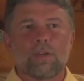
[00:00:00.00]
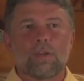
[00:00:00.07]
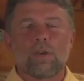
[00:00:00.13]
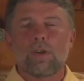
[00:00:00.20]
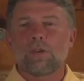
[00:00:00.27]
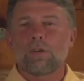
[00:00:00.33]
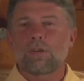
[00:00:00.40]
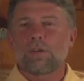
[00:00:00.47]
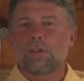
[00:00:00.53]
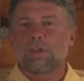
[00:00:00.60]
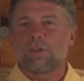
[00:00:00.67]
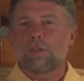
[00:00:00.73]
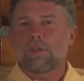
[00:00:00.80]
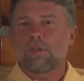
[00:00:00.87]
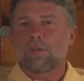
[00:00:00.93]
I only
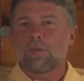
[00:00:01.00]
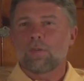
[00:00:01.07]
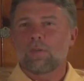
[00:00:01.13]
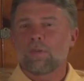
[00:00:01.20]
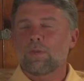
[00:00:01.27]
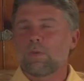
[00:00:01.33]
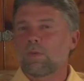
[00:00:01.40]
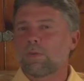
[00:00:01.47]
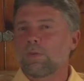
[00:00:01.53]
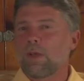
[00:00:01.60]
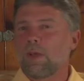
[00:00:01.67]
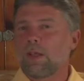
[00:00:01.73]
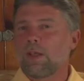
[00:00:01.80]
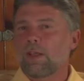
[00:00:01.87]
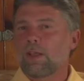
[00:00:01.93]
threw the
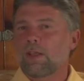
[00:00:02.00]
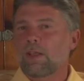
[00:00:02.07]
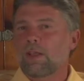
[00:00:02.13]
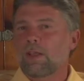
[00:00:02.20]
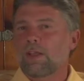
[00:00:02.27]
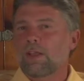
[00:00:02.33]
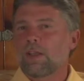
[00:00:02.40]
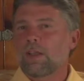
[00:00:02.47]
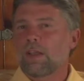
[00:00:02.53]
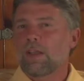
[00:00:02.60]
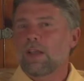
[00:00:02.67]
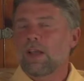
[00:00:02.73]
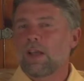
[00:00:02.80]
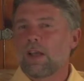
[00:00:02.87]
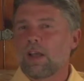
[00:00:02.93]
ball
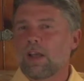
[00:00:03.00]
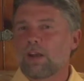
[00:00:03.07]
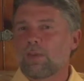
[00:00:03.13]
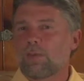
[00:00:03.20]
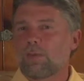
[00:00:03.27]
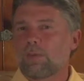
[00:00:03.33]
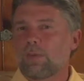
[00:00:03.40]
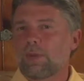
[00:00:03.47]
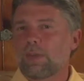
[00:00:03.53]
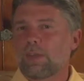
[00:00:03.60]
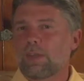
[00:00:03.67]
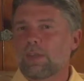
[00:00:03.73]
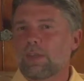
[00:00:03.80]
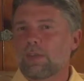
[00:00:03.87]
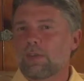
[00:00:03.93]
hard when the
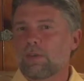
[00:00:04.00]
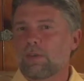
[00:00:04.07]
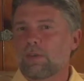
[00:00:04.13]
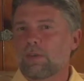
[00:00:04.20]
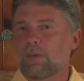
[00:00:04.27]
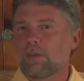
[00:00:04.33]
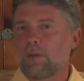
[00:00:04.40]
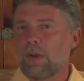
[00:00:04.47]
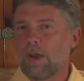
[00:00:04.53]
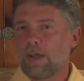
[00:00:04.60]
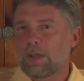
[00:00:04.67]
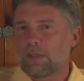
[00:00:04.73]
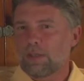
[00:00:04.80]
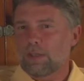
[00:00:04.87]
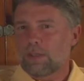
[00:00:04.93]
kid
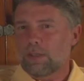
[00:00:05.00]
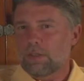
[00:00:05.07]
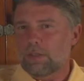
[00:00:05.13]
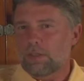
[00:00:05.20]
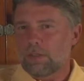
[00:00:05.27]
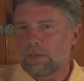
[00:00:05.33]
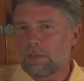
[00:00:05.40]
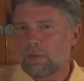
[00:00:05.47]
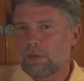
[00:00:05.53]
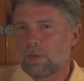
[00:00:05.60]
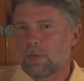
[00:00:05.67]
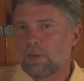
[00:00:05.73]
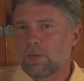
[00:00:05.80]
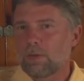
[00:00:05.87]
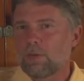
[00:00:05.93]
across
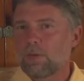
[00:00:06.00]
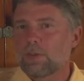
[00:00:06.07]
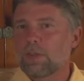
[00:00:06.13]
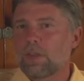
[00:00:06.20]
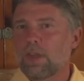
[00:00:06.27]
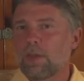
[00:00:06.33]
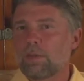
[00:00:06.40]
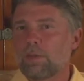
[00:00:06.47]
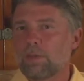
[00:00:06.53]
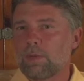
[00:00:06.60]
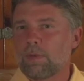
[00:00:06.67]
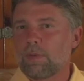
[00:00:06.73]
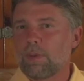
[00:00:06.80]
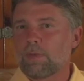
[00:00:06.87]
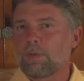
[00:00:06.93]
was
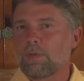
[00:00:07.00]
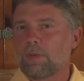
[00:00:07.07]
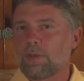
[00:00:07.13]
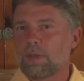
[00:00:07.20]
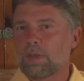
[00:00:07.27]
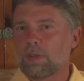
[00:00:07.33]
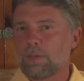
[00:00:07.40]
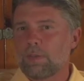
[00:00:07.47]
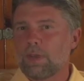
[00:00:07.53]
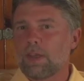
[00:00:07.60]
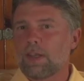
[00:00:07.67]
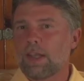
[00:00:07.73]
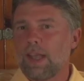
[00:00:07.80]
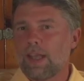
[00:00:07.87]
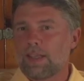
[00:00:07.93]
capable of
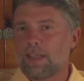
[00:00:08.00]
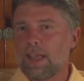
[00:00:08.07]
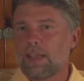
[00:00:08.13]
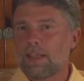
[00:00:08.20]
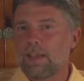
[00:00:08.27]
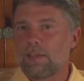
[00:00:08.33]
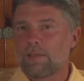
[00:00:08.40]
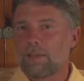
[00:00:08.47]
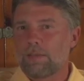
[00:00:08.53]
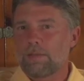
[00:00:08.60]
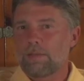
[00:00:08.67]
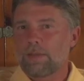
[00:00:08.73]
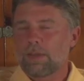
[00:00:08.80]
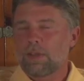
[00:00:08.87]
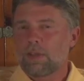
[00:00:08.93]
participating at that level.
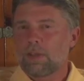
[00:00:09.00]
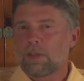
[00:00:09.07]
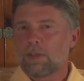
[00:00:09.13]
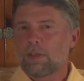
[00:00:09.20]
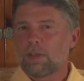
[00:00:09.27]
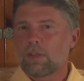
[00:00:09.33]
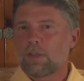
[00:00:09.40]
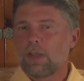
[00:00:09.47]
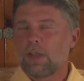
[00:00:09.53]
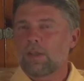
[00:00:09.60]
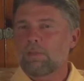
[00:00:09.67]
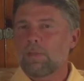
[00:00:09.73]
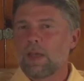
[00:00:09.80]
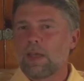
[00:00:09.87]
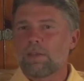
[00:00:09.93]
That I
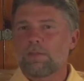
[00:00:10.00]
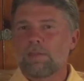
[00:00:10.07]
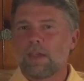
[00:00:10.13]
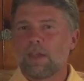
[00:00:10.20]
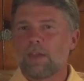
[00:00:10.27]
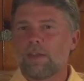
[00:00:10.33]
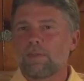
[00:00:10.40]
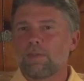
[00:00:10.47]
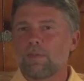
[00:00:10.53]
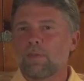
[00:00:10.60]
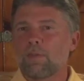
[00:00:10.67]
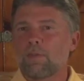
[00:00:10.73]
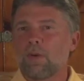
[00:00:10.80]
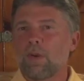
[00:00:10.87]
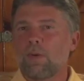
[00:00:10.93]
modified every
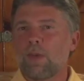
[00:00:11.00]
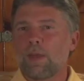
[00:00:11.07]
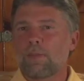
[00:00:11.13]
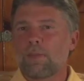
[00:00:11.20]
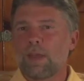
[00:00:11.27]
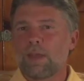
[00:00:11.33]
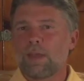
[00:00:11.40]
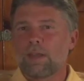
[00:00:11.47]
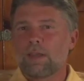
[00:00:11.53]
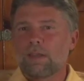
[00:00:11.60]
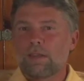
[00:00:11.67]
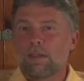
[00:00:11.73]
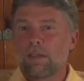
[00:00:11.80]
throw I made